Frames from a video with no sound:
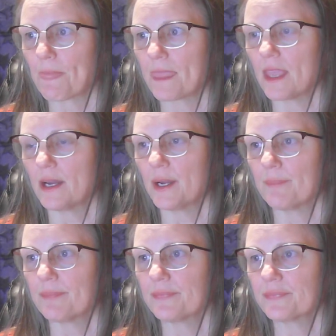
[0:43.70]

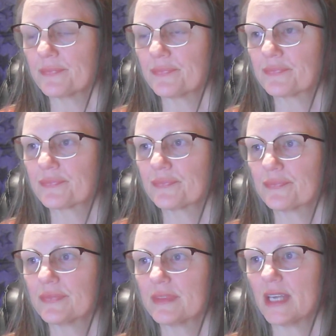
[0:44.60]

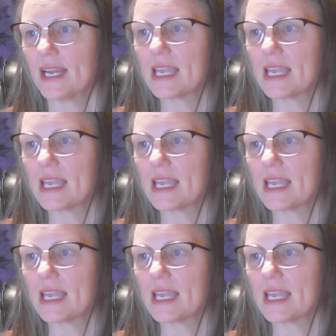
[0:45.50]
I